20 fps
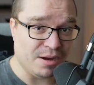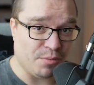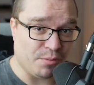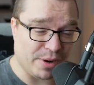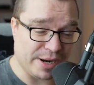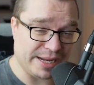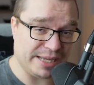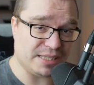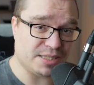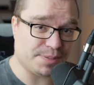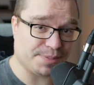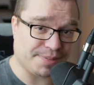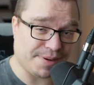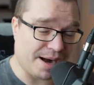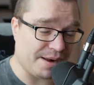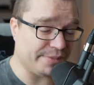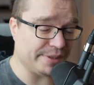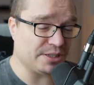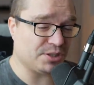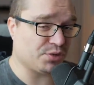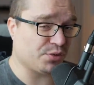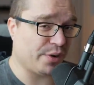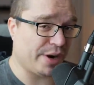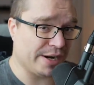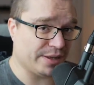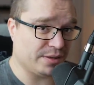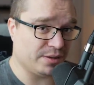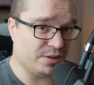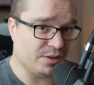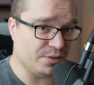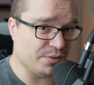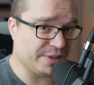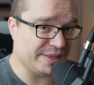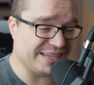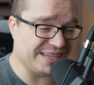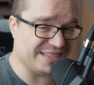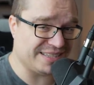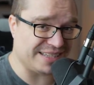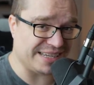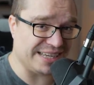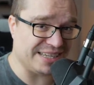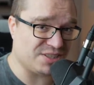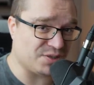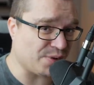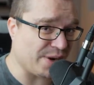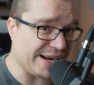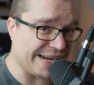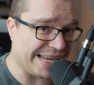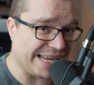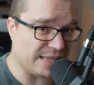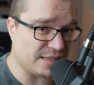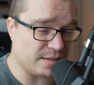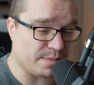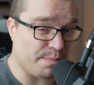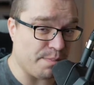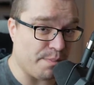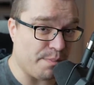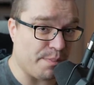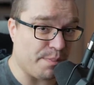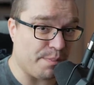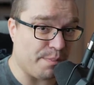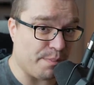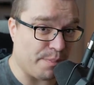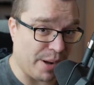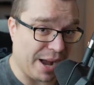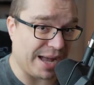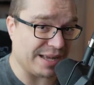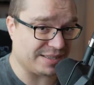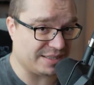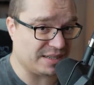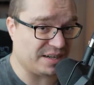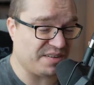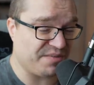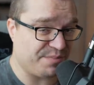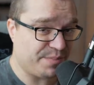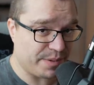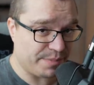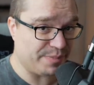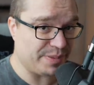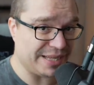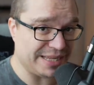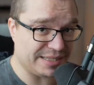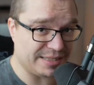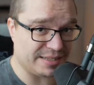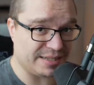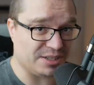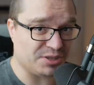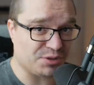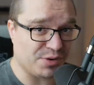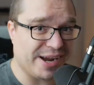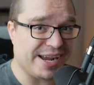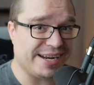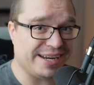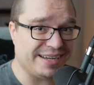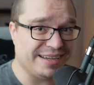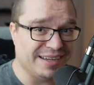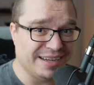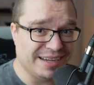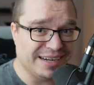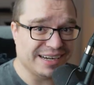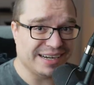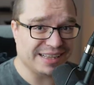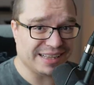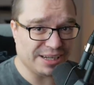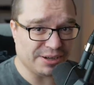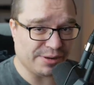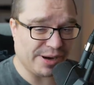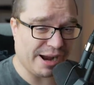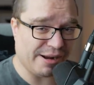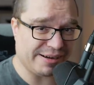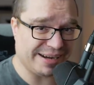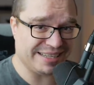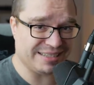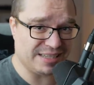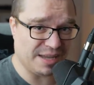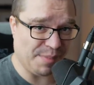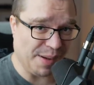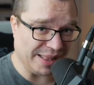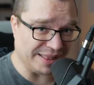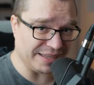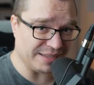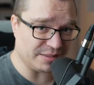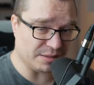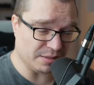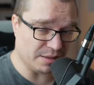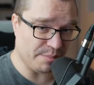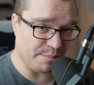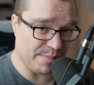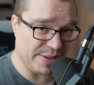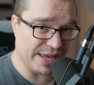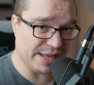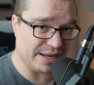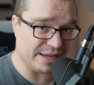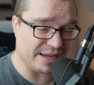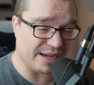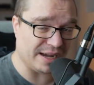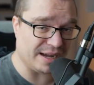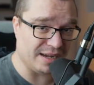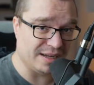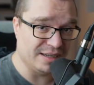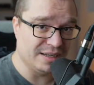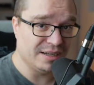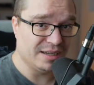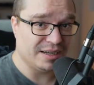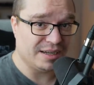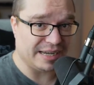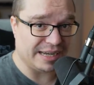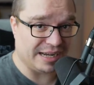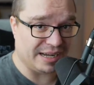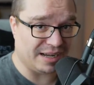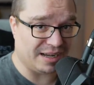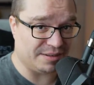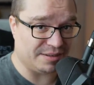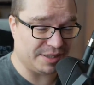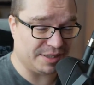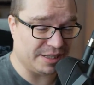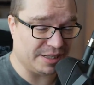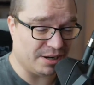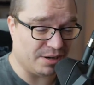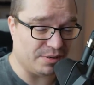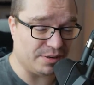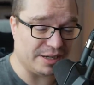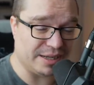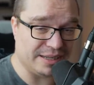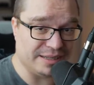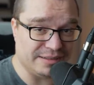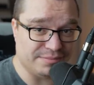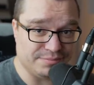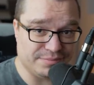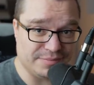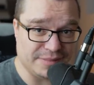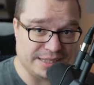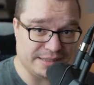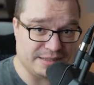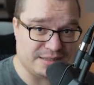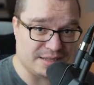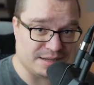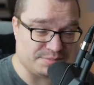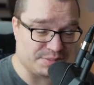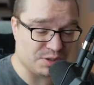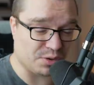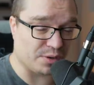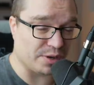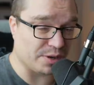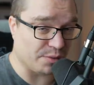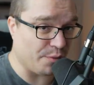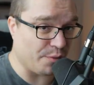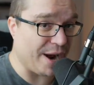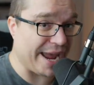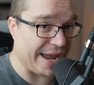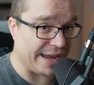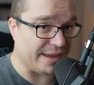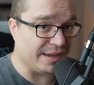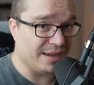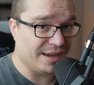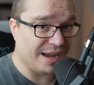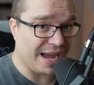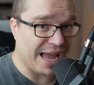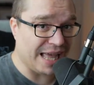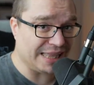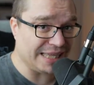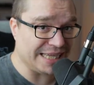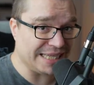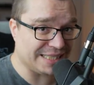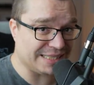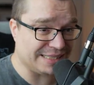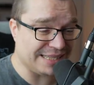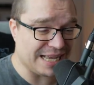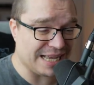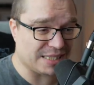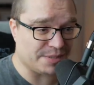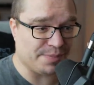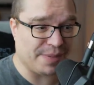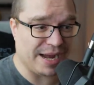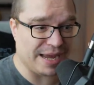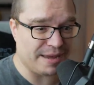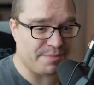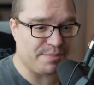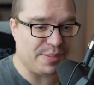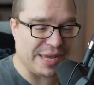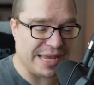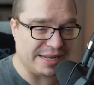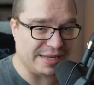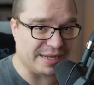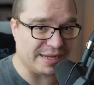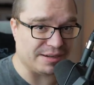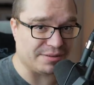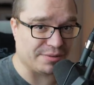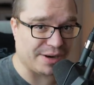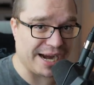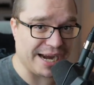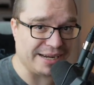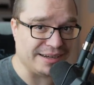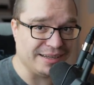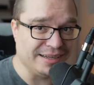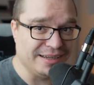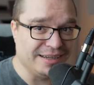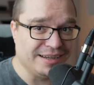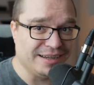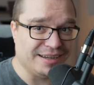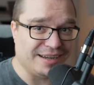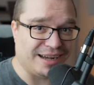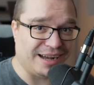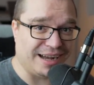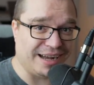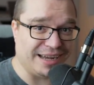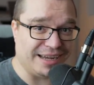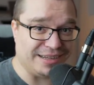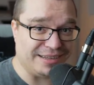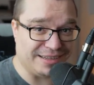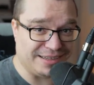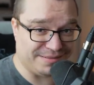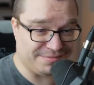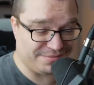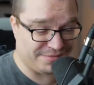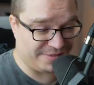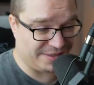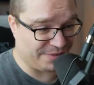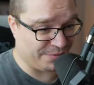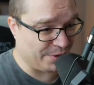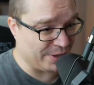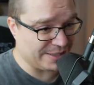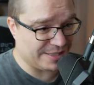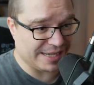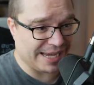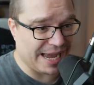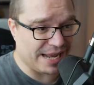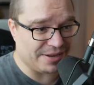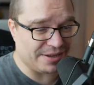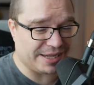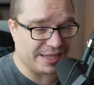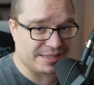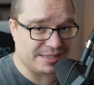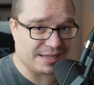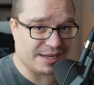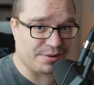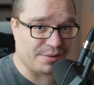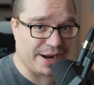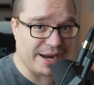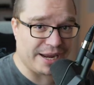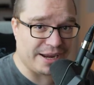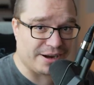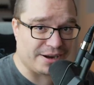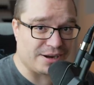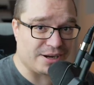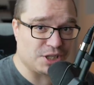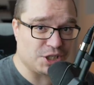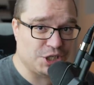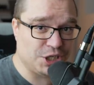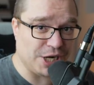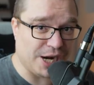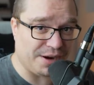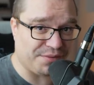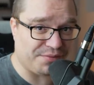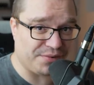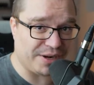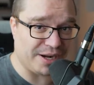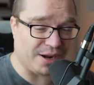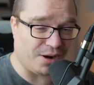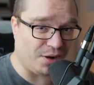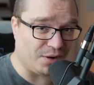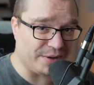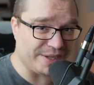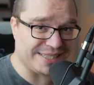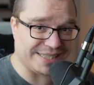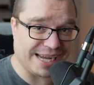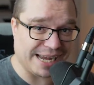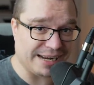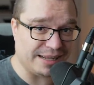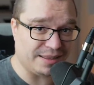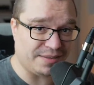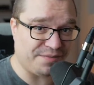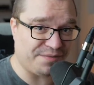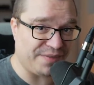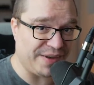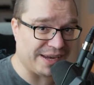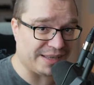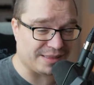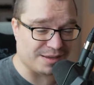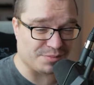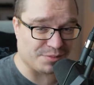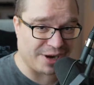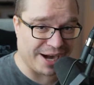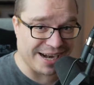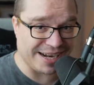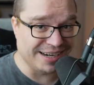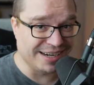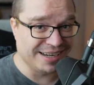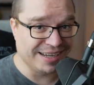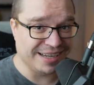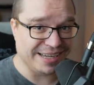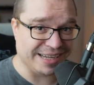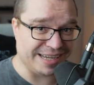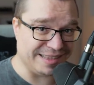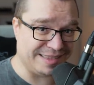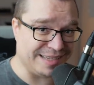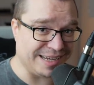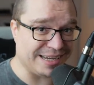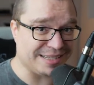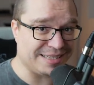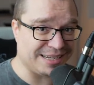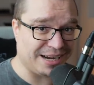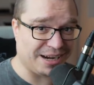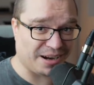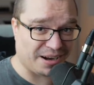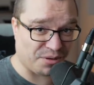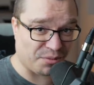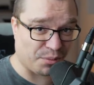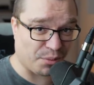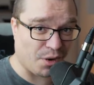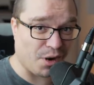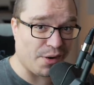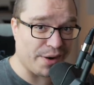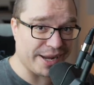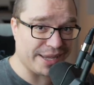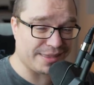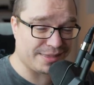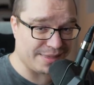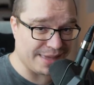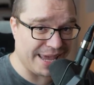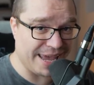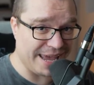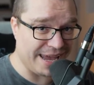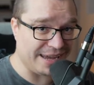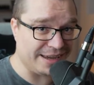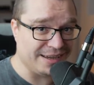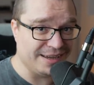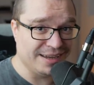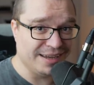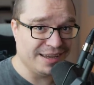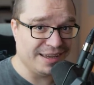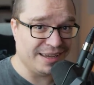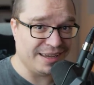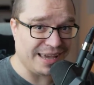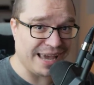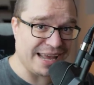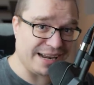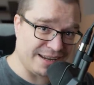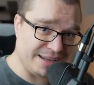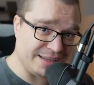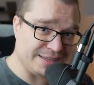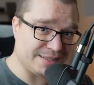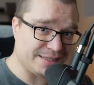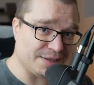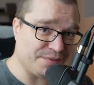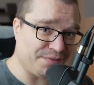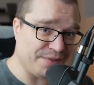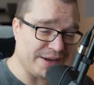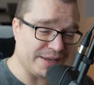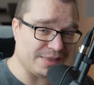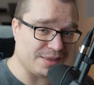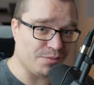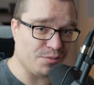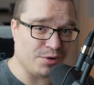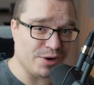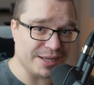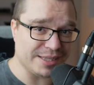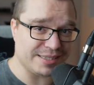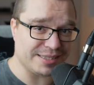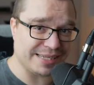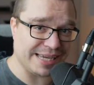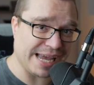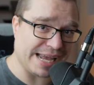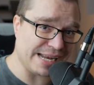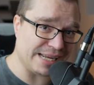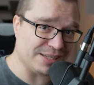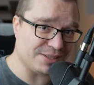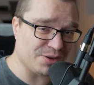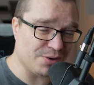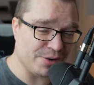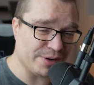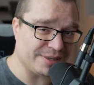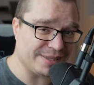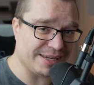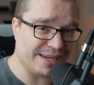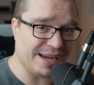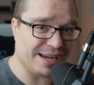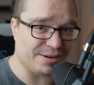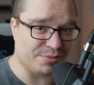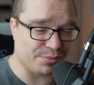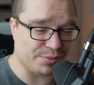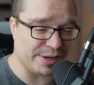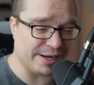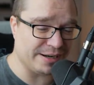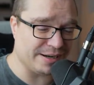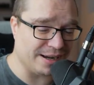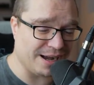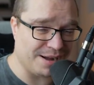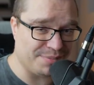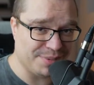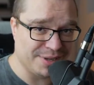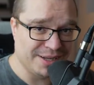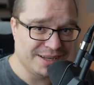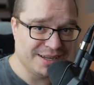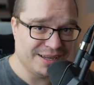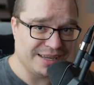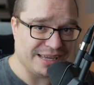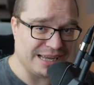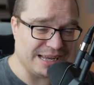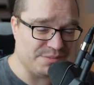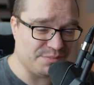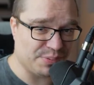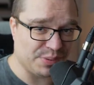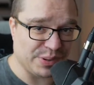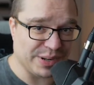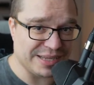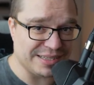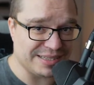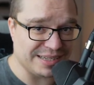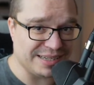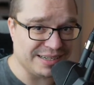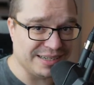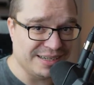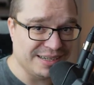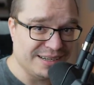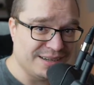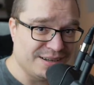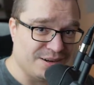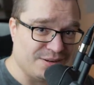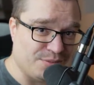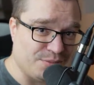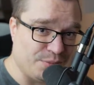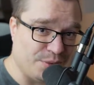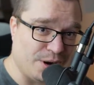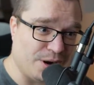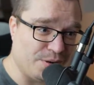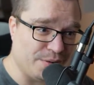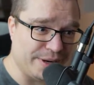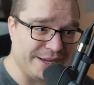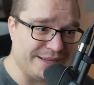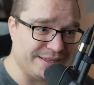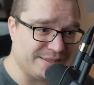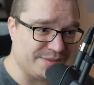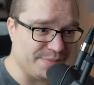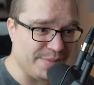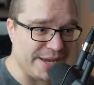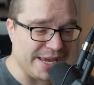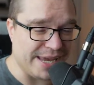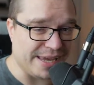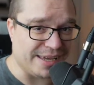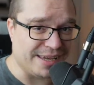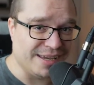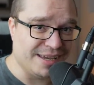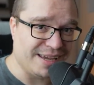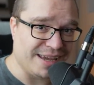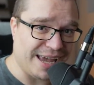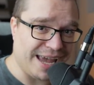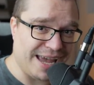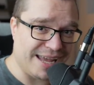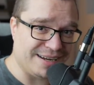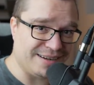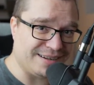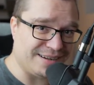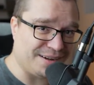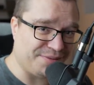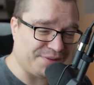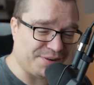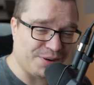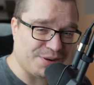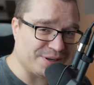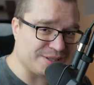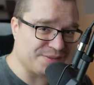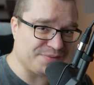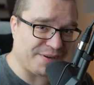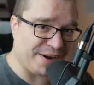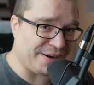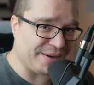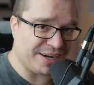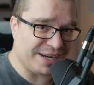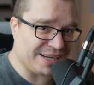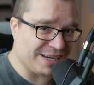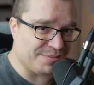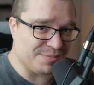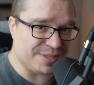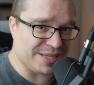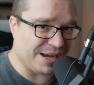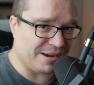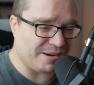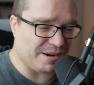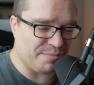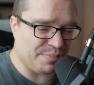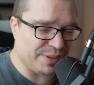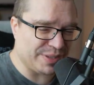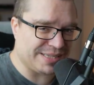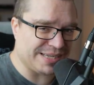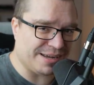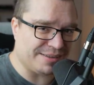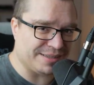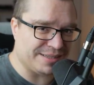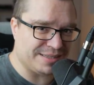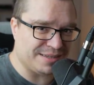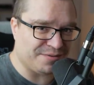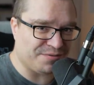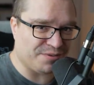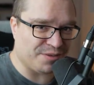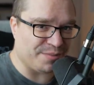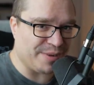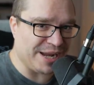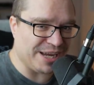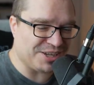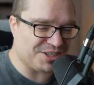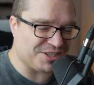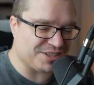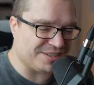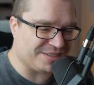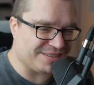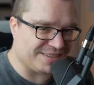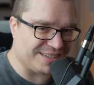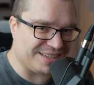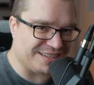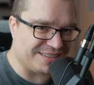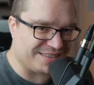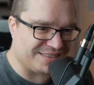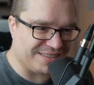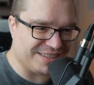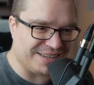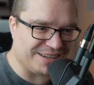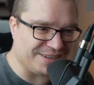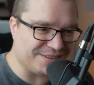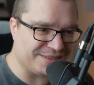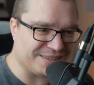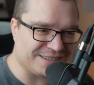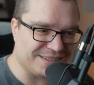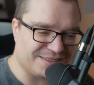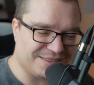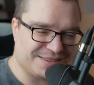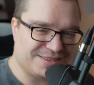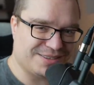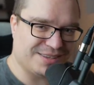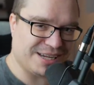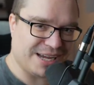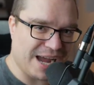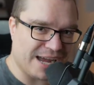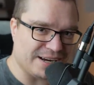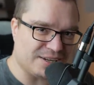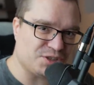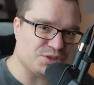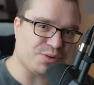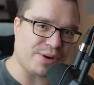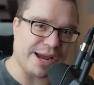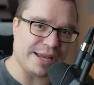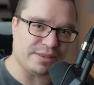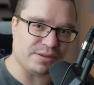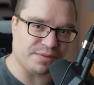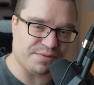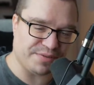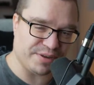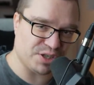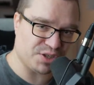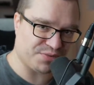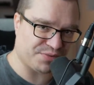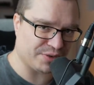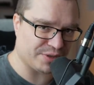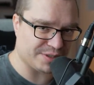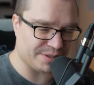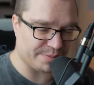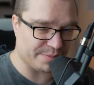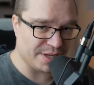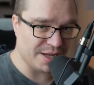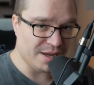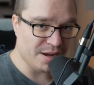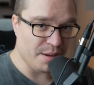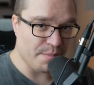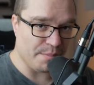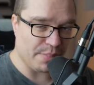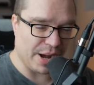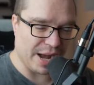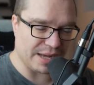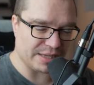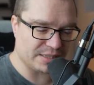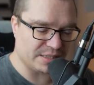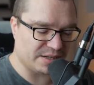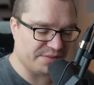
What he's probably trying to do with this is trying to get some positive publicity, trying to clear out his name, at least in the media, you know, in some sort of way. At least that's my opinion, right? Once again, you can see it right here. Geoffrey, always kind of the victim, right? He does a heroic thing, and he's the victim once again. He's going to get written up in prison. Woe is me. And, of course, Varia comes out and puts out this information to, you know, to kind of try to fish for some positive